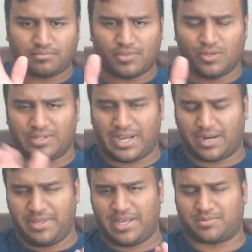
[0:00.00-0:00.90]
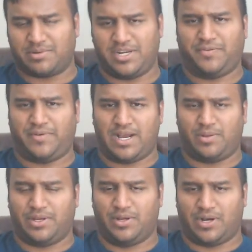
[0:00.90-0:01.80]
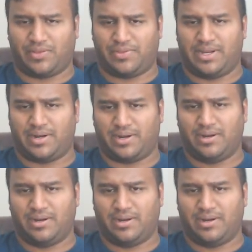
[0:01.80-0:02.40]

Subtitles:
So that could be the explanation for how they got there